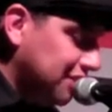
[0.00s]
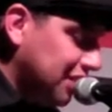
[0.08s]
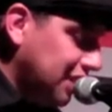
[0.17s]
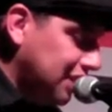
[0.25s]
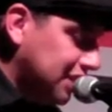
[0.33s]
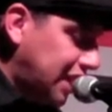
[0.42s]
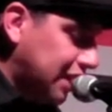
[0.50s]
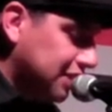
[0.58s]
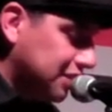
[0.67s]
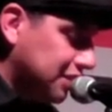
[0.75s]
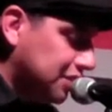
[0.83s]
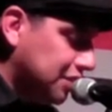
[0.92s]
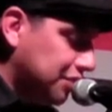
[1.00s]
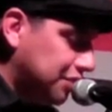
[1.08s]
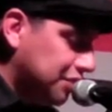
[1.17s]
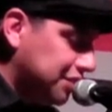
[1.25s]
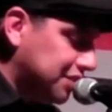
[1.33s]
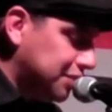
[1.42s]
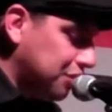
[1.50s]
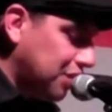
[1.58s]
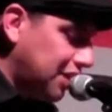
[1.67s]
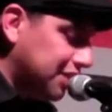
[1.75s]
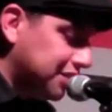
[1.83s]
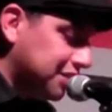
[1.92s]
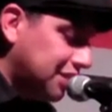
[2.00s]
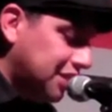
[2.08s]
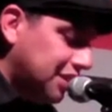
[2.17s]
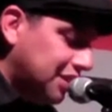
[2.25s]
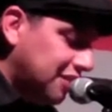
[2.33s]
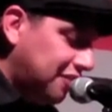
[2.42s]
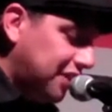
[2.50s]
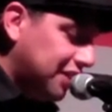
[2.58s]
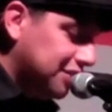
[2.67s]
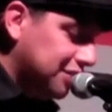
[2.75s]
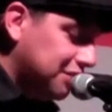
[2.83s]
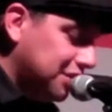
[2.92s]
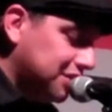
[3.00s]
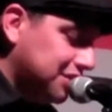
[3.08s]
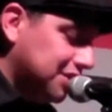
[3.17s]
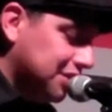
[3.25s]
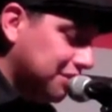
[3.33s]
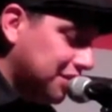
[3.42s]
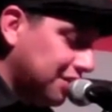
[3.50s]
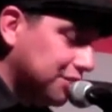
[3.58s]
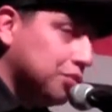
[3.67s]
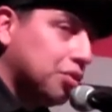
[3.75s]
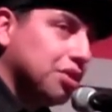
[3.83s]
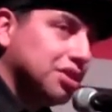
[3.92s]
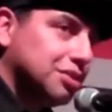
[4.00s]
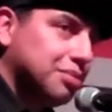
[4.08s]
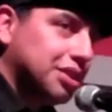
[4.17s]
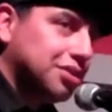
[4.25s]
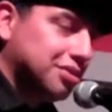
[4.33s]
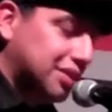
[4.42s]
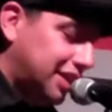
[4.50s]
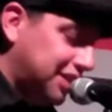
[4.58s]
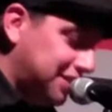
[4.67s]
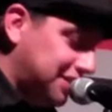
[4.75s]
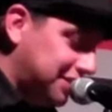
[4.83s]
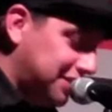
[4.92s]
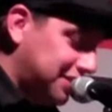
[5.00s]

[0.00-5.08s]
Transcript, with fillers: of the lace accents on Joyce's bras, the fancy ones she sometimes wore on special nights.